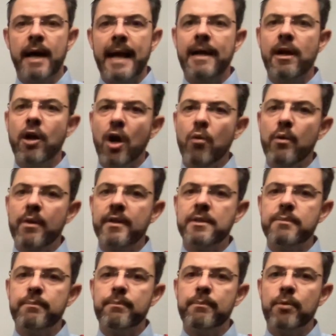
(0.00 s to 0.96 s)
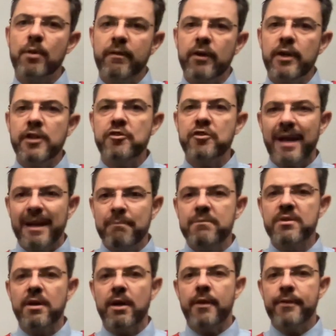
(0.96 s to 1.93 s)
And along with this privilege
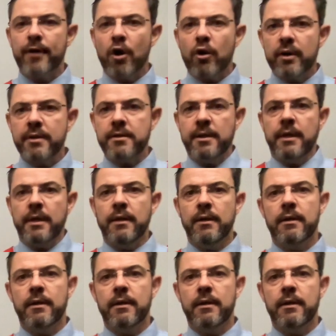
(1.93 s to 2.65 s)
comes authority.